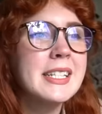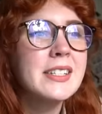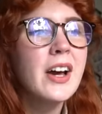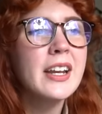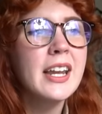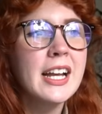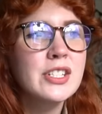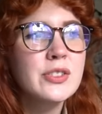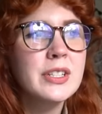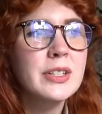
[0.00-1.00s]
I did not
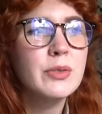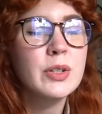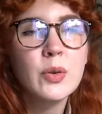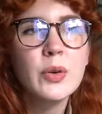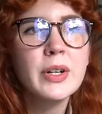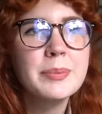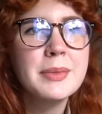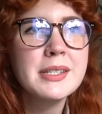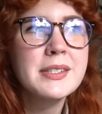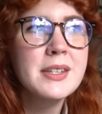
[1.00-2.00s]
actually record
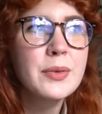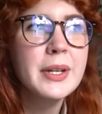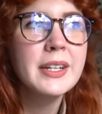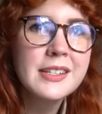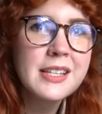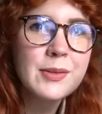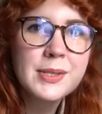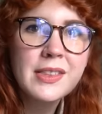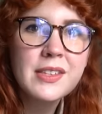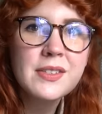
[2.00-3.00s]
me sewing because I
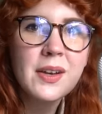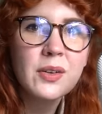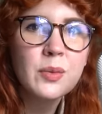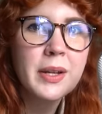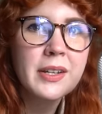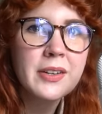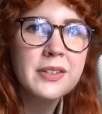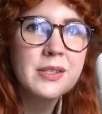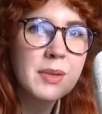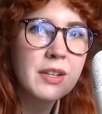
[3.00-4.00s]
was in the zone, but here
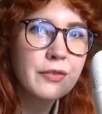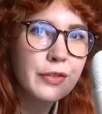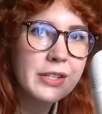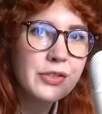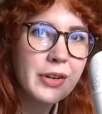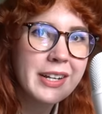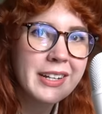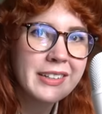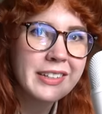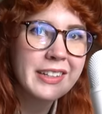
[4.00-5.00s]
is me
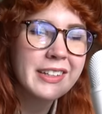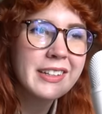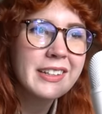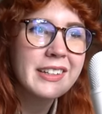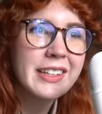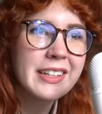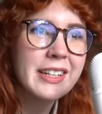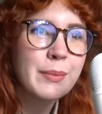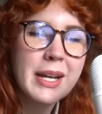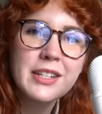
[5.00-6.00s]
frustratingly
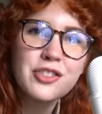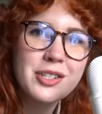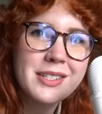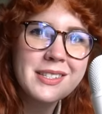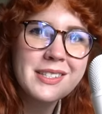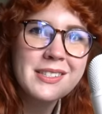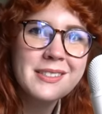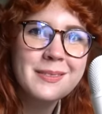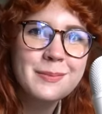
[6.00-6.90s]
eating mac and cheese.